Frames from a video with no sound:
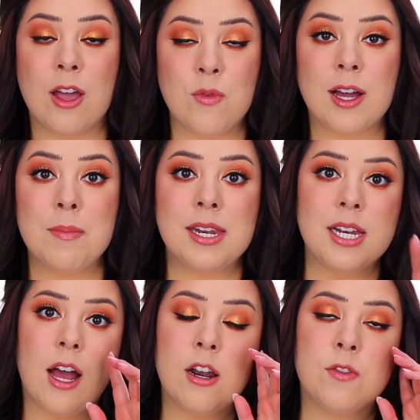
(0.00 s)
I've
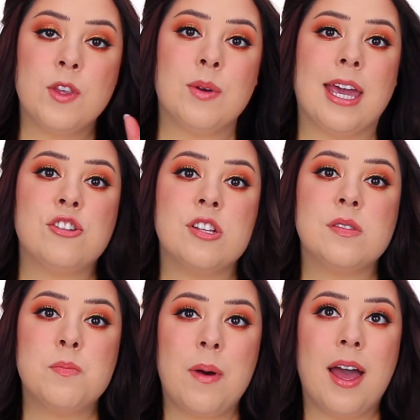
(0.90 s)
recommended it on a few
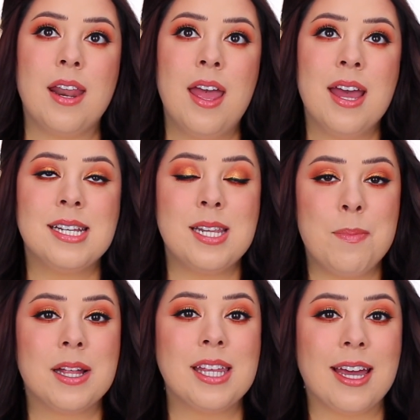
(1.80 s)
occasions, but typically,